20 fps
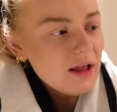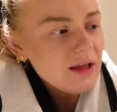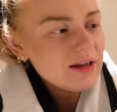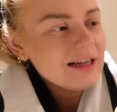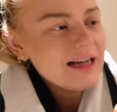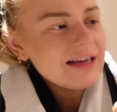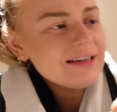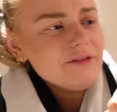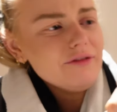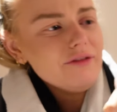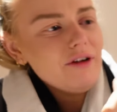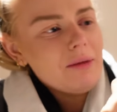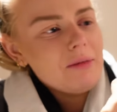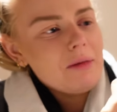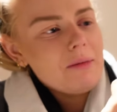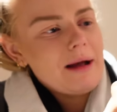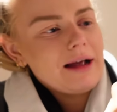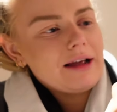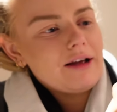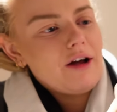Can confirm the
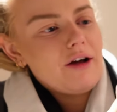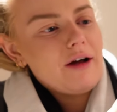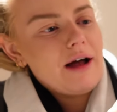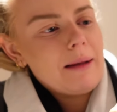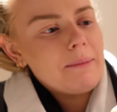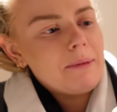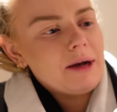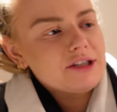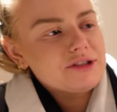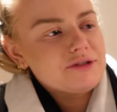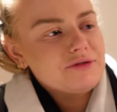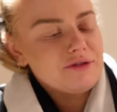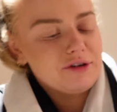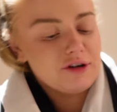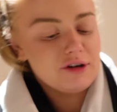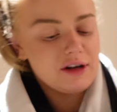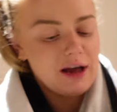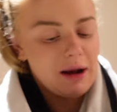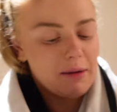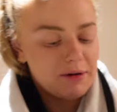mango and passion
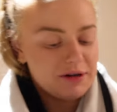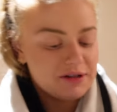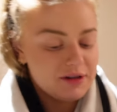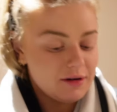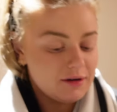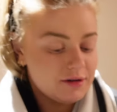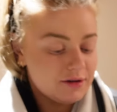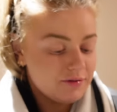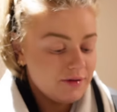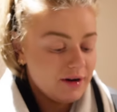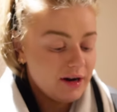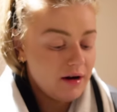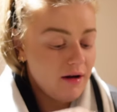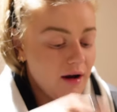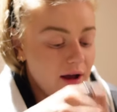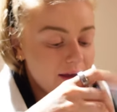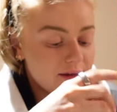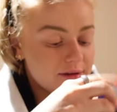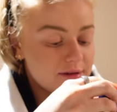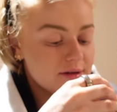fruit Capri Sun is really
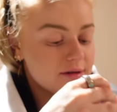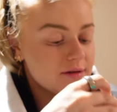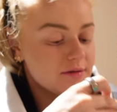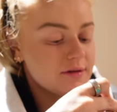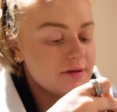nice.